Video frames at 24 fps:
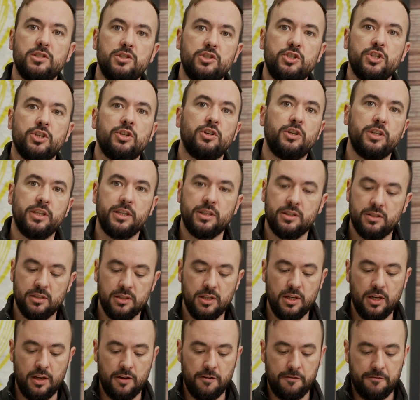gentleness,
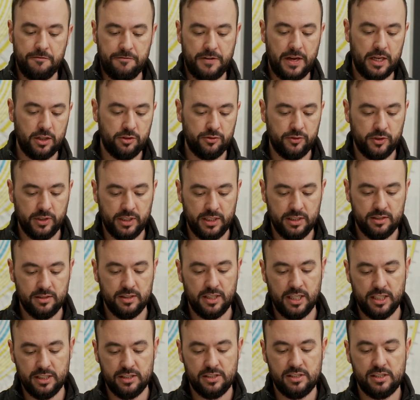faithfulness,
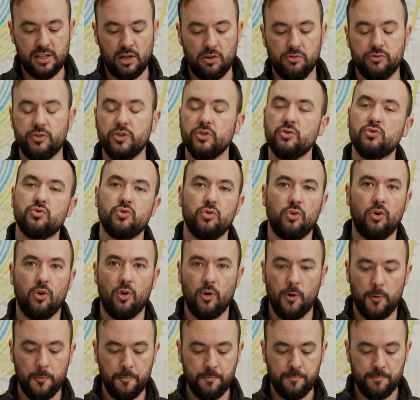and
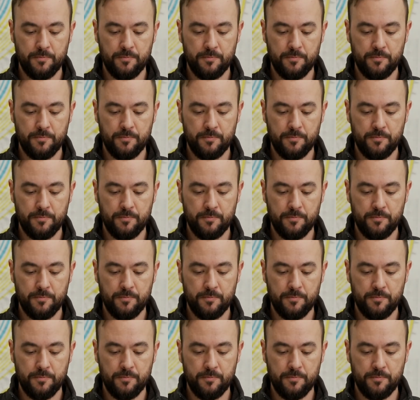self-control.